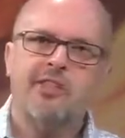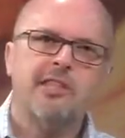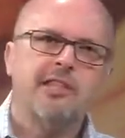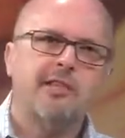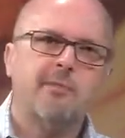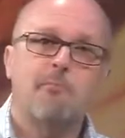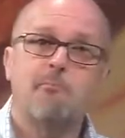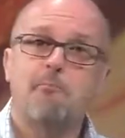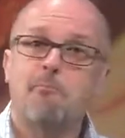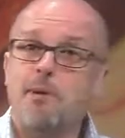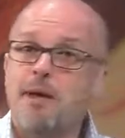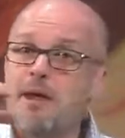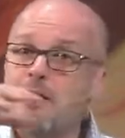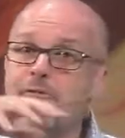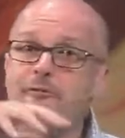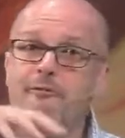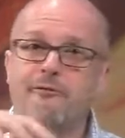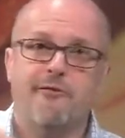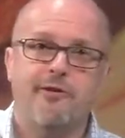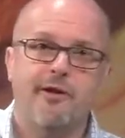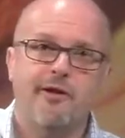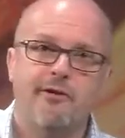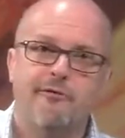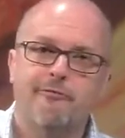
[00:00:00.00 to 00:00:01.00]
to
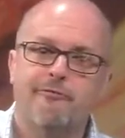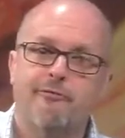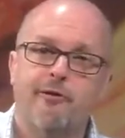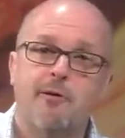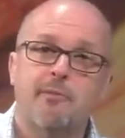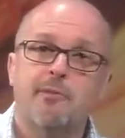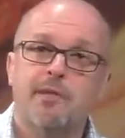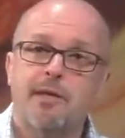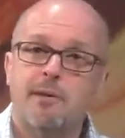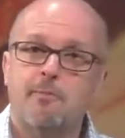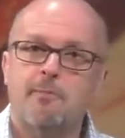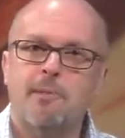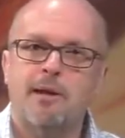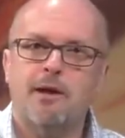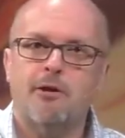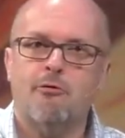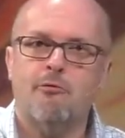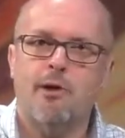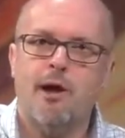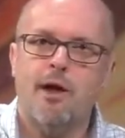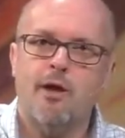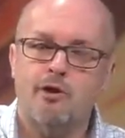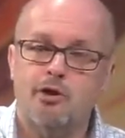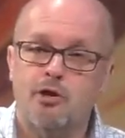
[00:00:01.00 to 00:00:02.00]
benefit from them being
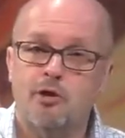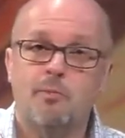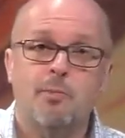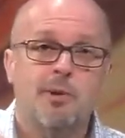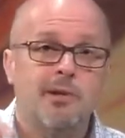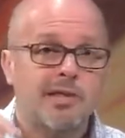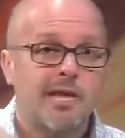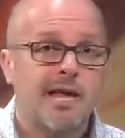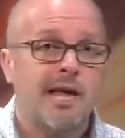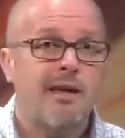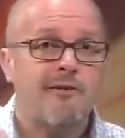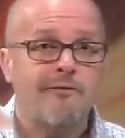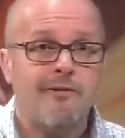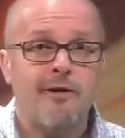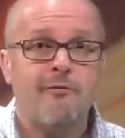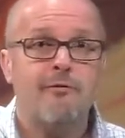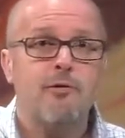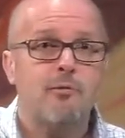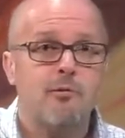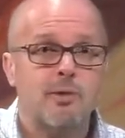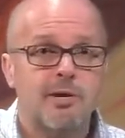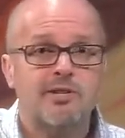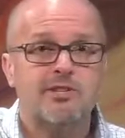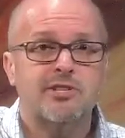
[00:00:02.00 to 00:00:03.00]
around you, but they have
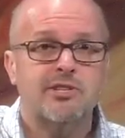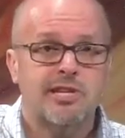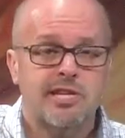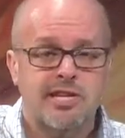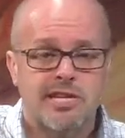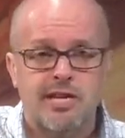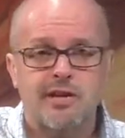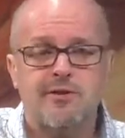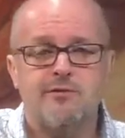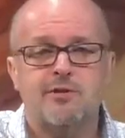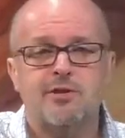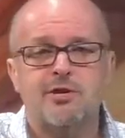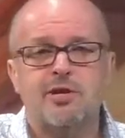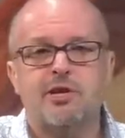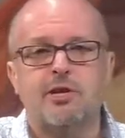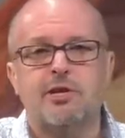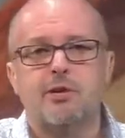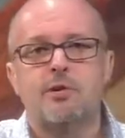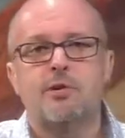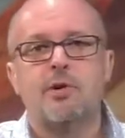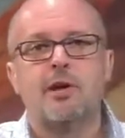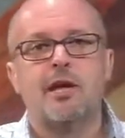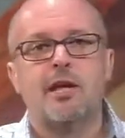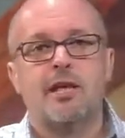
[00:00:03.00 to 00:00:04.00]
every reason to give to
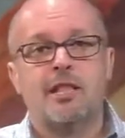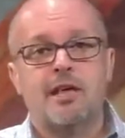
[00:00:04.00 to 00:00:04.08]
you.